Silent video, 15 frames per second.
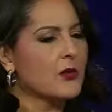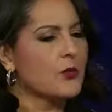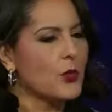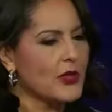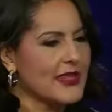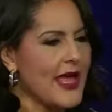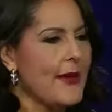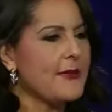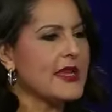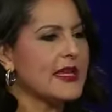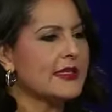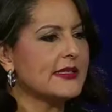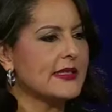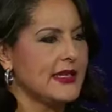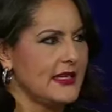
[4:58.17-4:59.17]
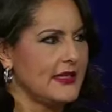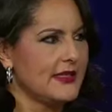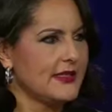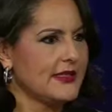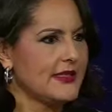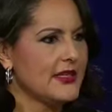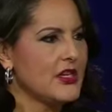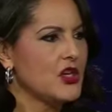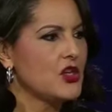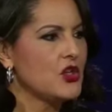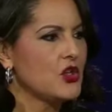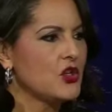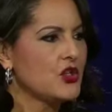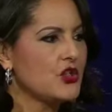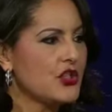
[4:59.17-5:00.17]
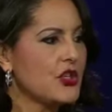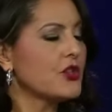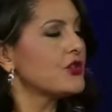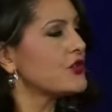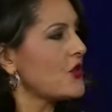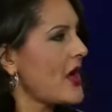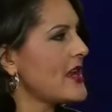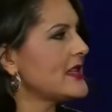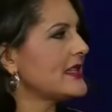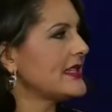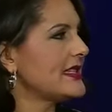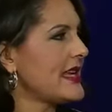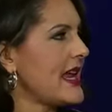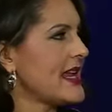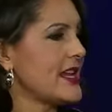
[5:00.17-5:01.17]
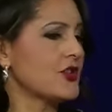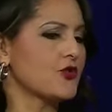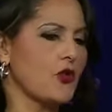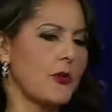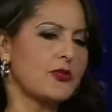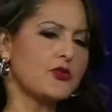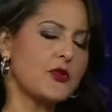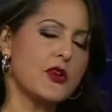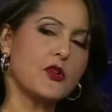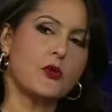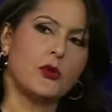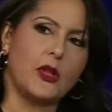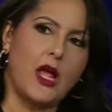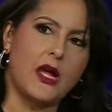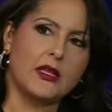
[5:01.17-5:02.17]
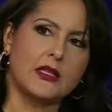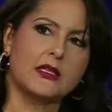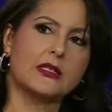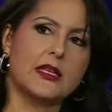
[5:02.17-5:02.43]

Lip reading: what that means is she could try to stay in. Trump's trying to lock this